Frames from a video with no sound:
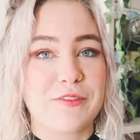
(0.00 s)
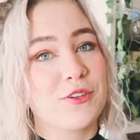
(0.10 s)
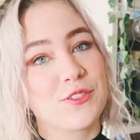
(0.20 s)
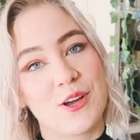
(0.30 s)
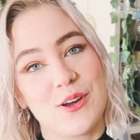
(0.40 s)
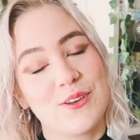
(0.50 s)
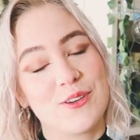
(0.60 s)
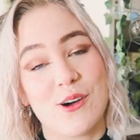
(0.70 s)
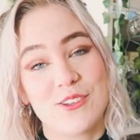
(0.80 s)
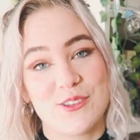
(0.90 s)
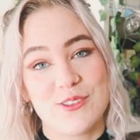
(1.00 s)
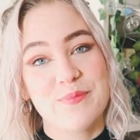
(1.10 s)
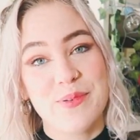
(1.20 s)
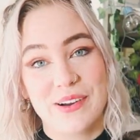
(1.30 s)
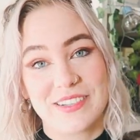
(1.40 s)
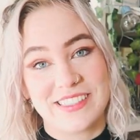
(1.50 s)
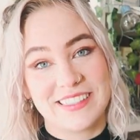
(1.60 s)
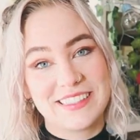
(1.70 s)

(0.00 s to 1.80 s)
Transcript: We've also gotten to the book.